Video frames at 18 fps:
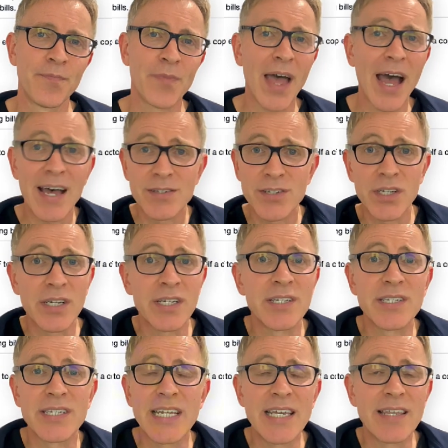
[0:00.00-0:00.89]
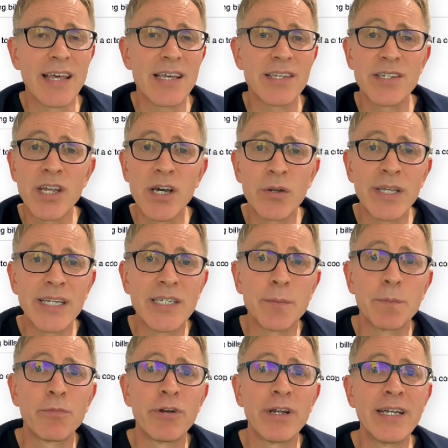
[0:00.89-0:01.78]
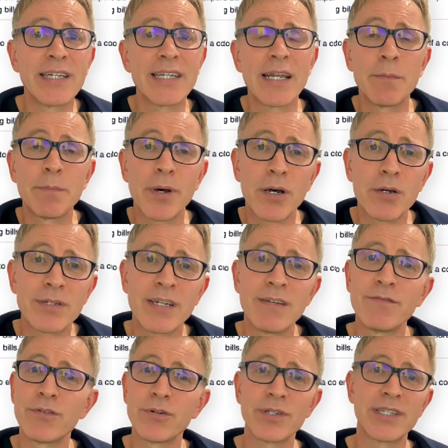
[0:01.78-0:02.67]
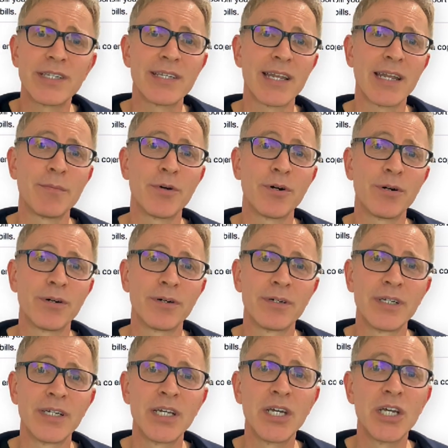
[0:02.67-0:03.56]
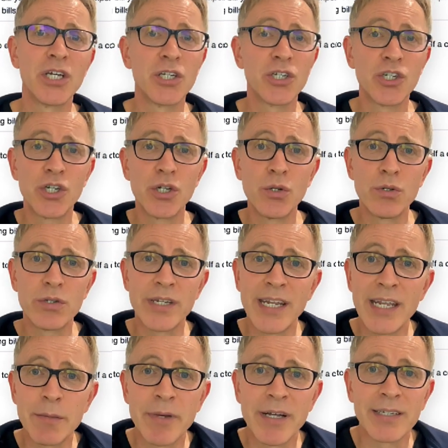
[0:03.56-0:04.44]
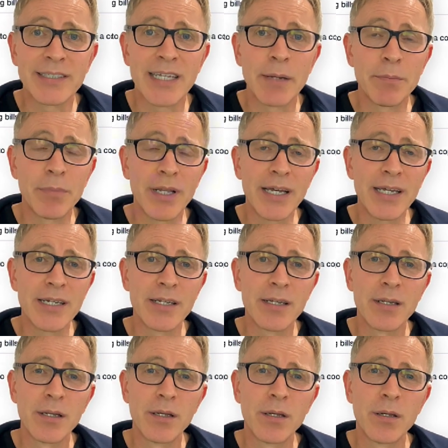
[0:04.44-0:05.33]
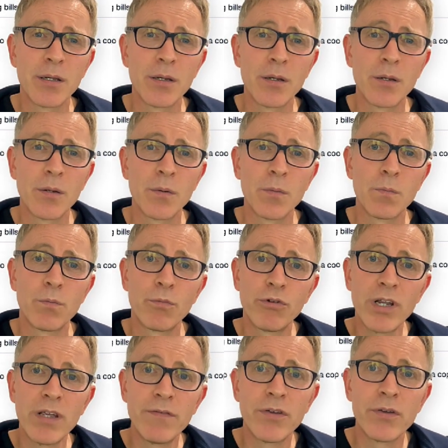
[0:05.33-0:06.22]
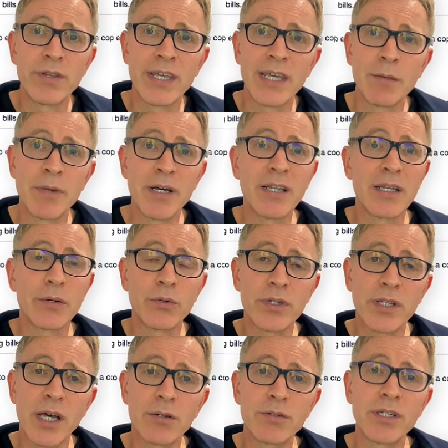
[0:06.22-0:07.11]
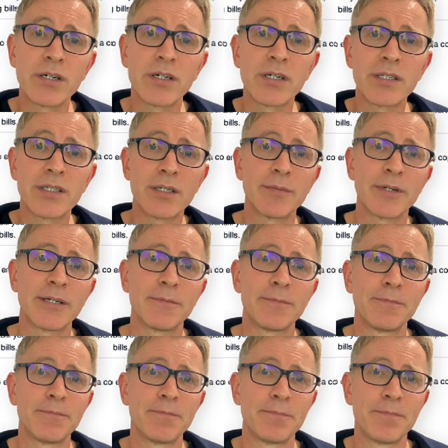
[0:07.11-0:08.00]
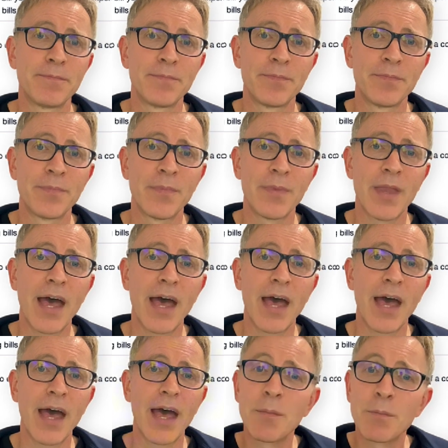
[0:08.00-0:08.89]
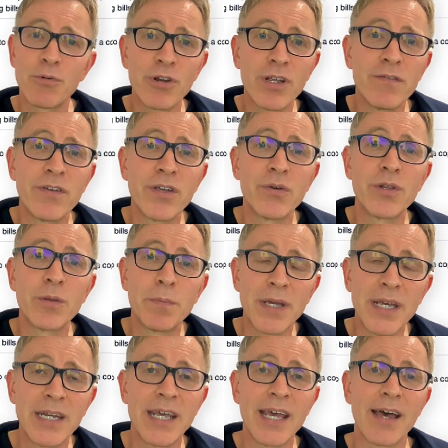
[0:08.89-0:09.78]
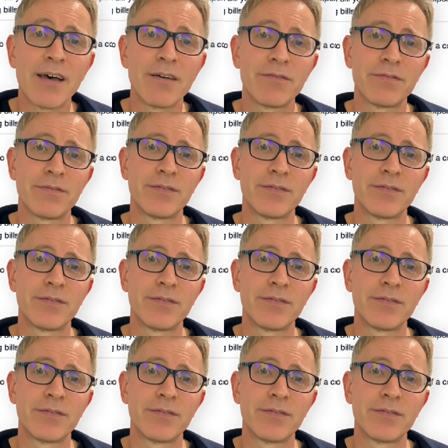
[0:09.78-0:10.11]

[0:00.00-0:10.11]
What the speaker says: As you can see, there's no need to print and post invoices anymore. Choose an email template, preview the email that will go to your customer, and preview the PDF.